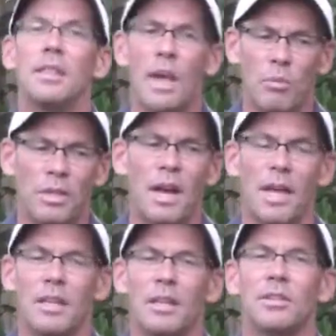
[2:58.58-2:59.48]
Then we
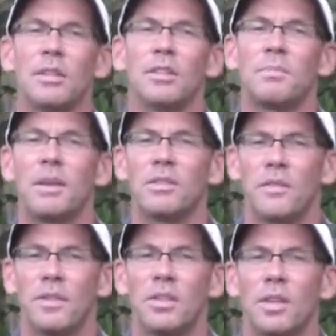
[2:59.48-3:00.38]
tie it into the
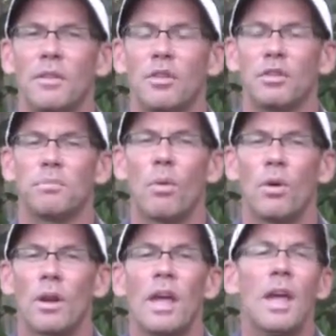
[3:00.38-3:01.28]
specificity of your sport,